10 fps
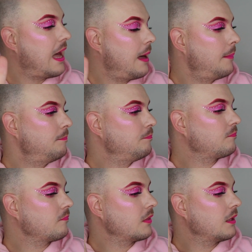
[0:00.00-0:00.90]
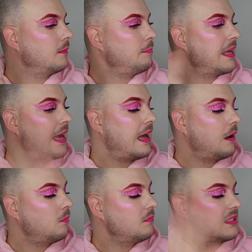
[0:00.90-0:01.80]
But
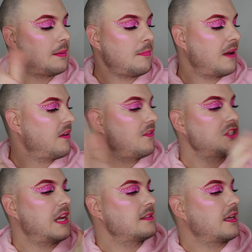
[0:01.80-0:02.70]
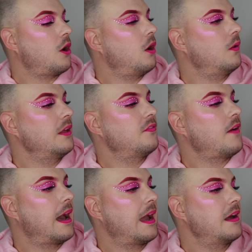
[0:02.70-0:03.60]
yeah, some of my favorite shades like Holy
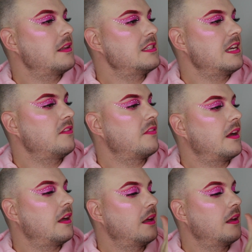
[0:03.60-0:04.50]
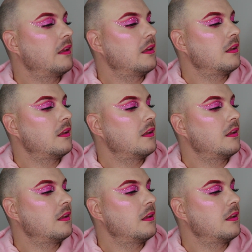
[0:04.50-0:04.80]
Fire, Diva,